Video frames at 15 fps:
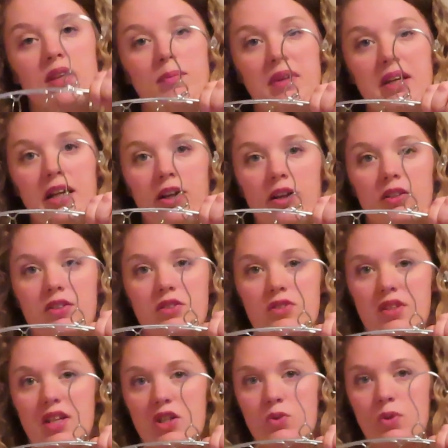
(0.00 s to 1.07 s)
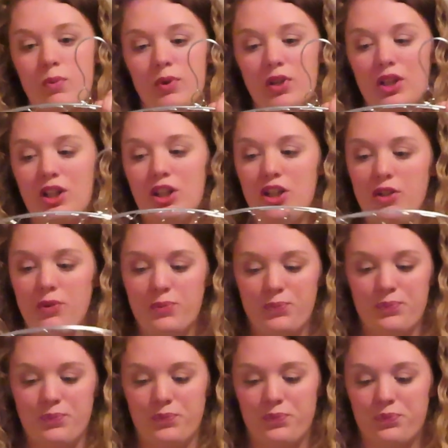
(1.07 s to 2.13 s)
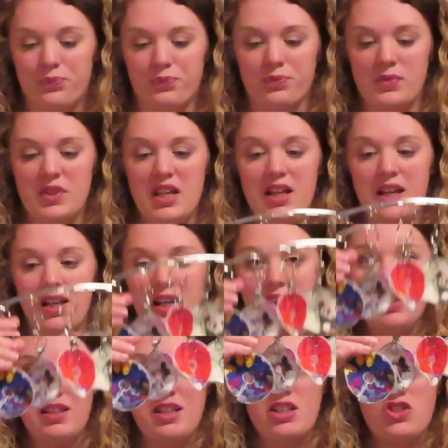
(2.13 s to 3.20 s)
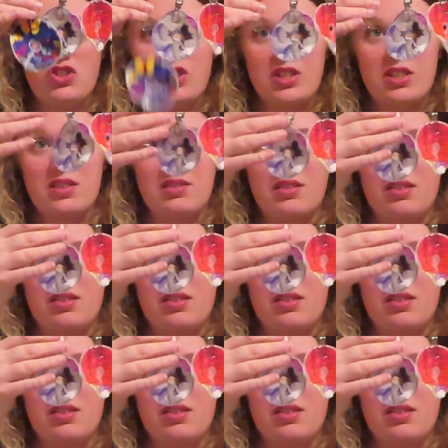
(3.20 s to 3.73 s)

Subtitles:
them in here. So that's what we're gonna do. And these just